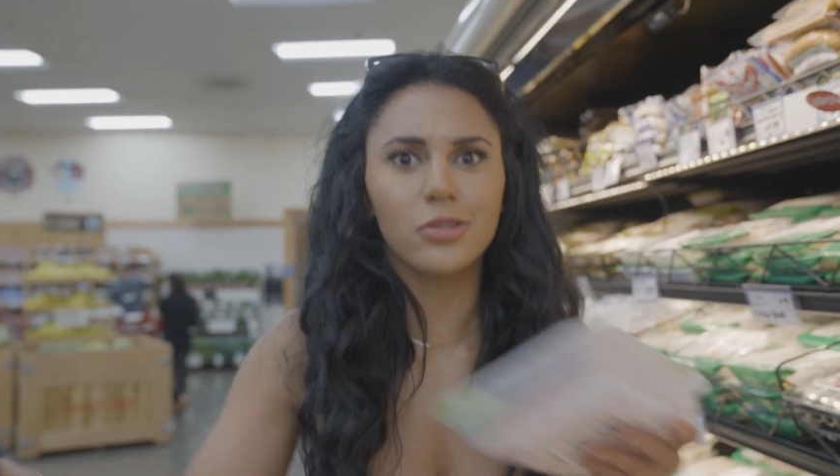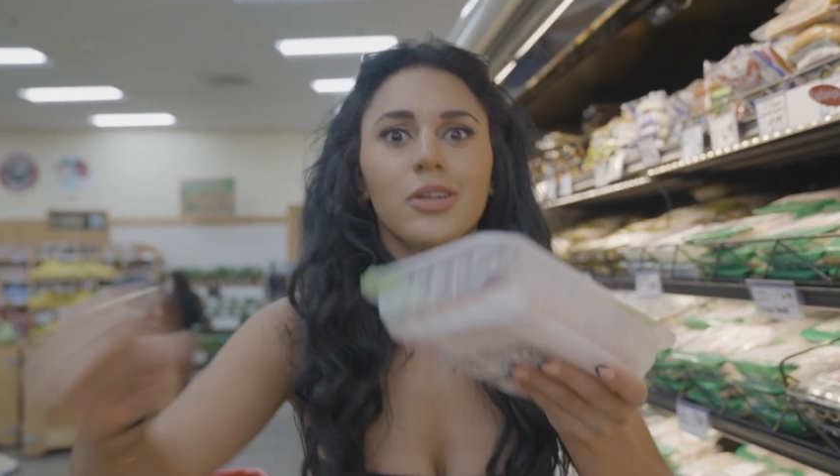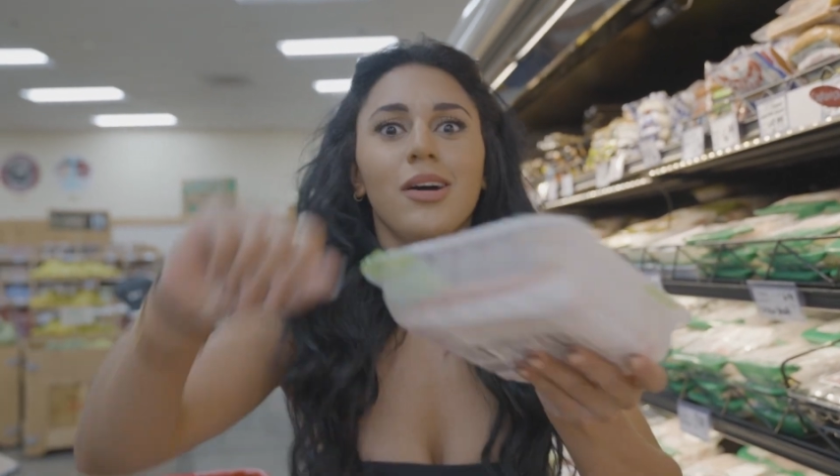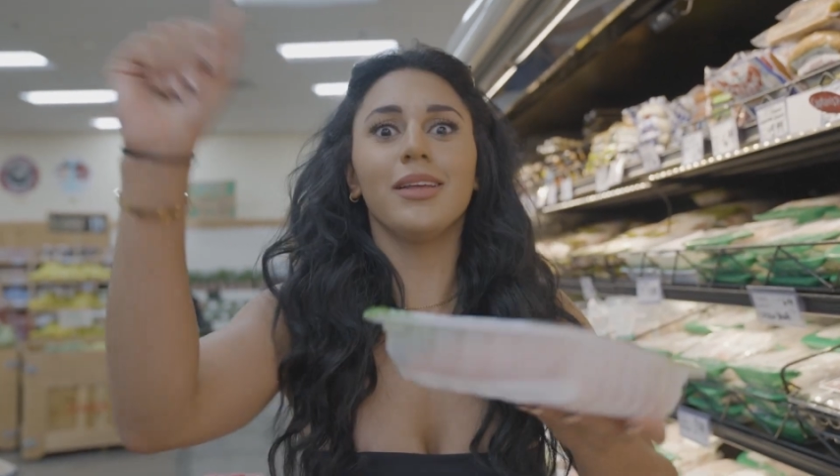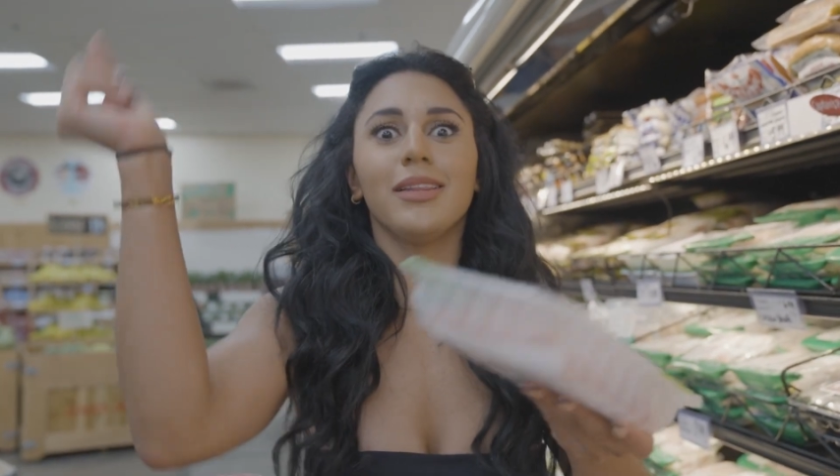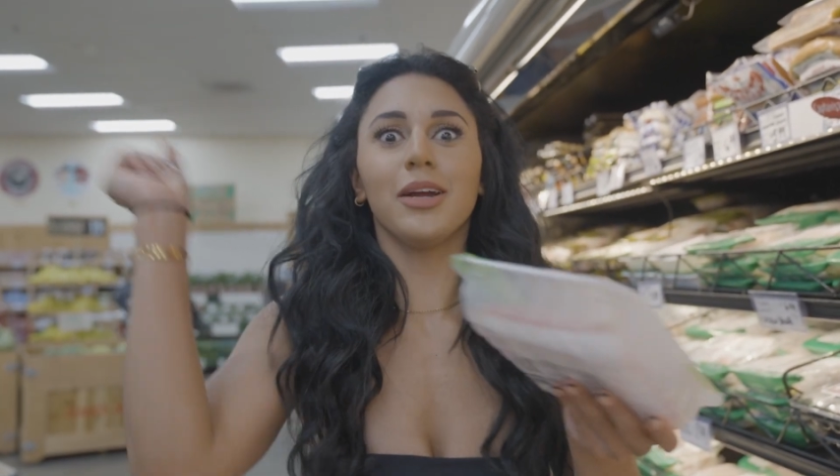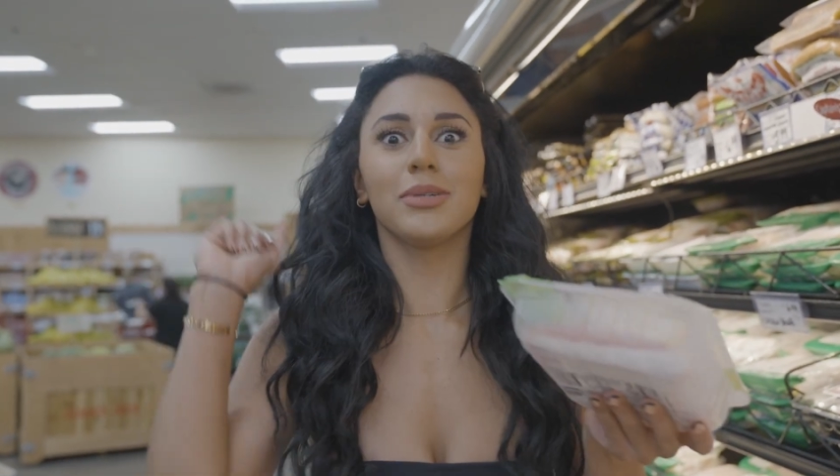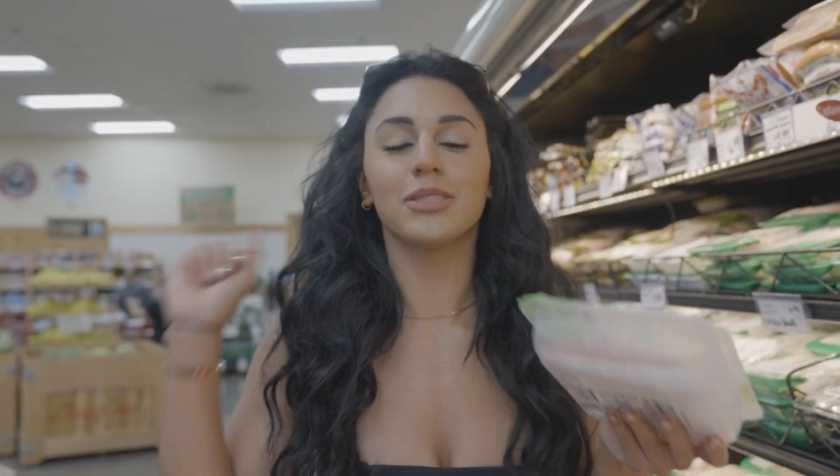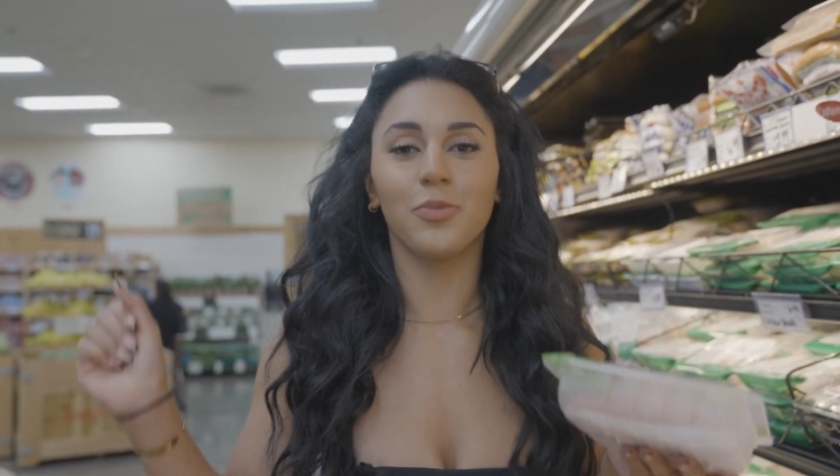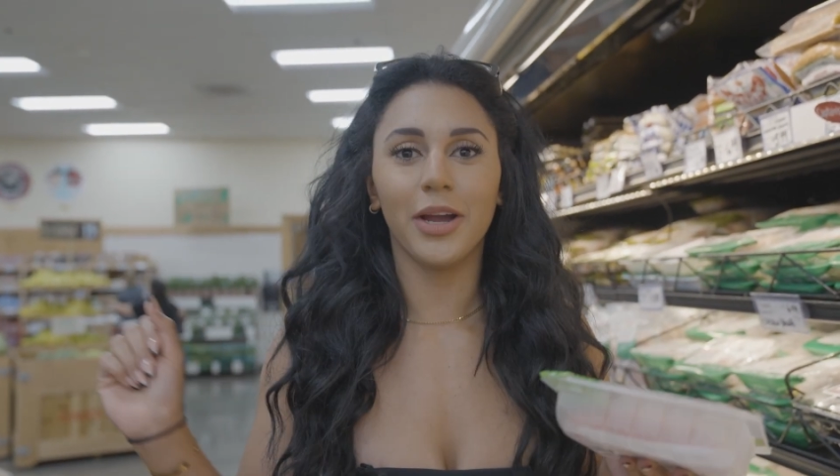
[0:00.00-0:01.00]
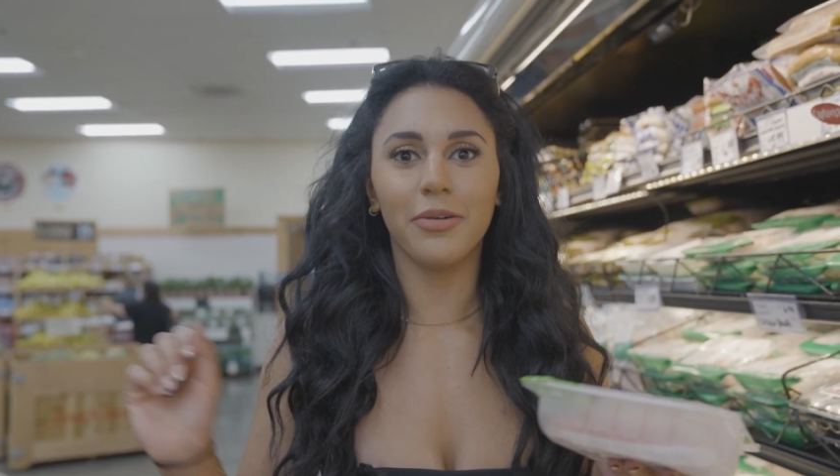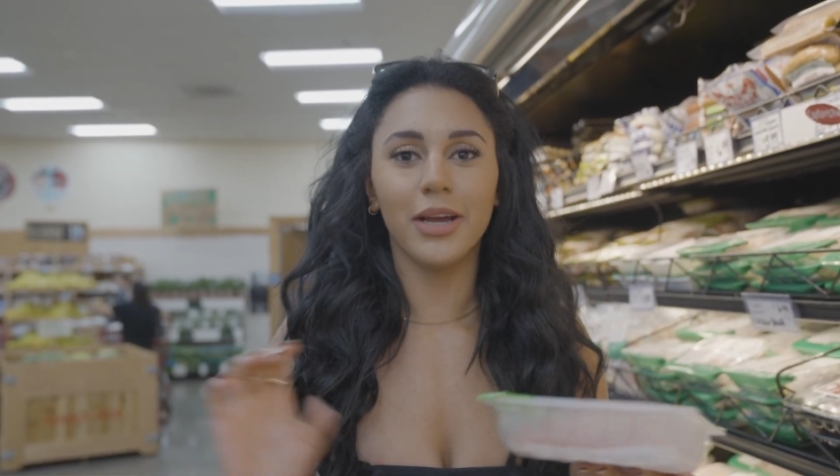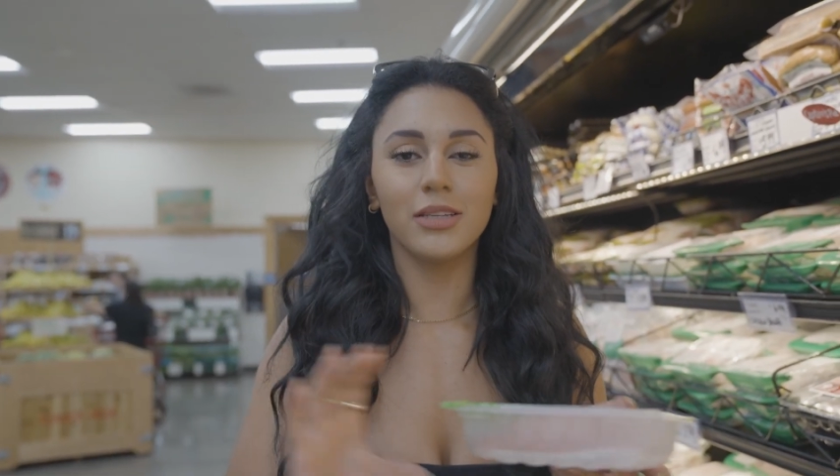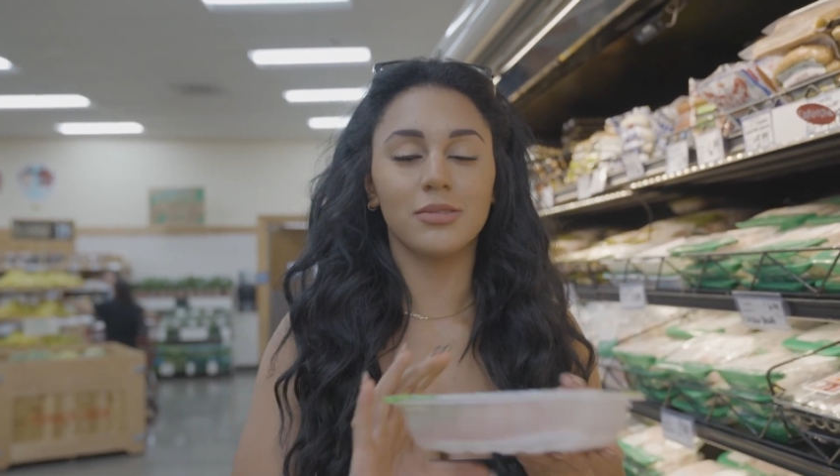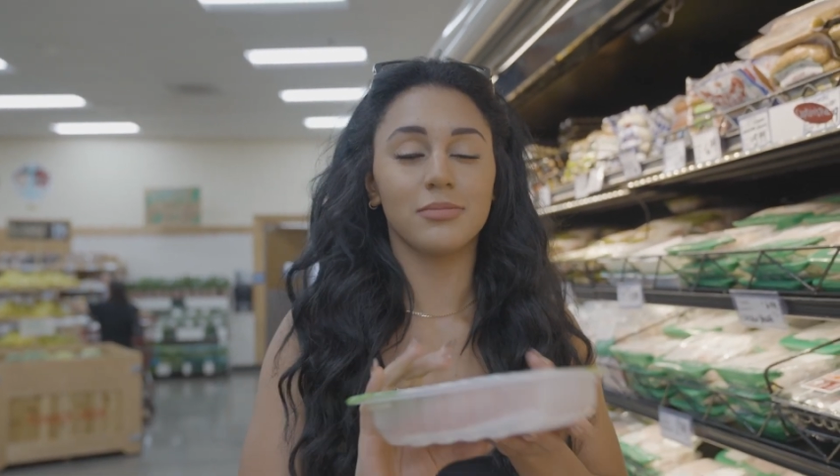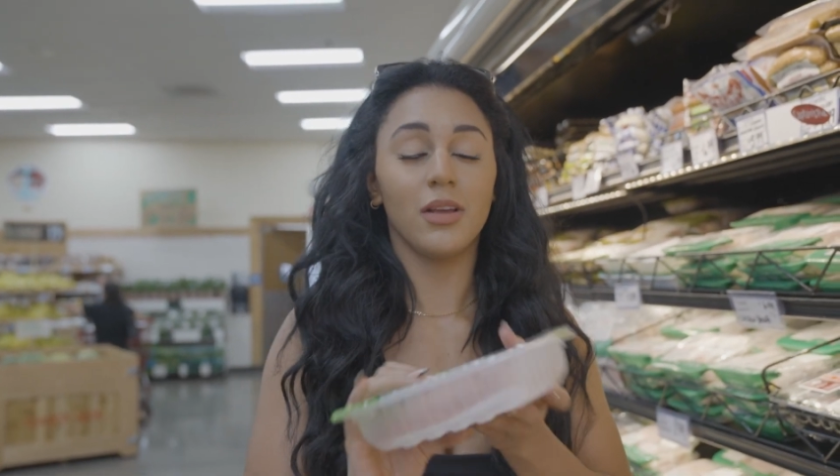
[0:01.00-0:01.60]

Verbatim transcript: throw it all in there with some white rice.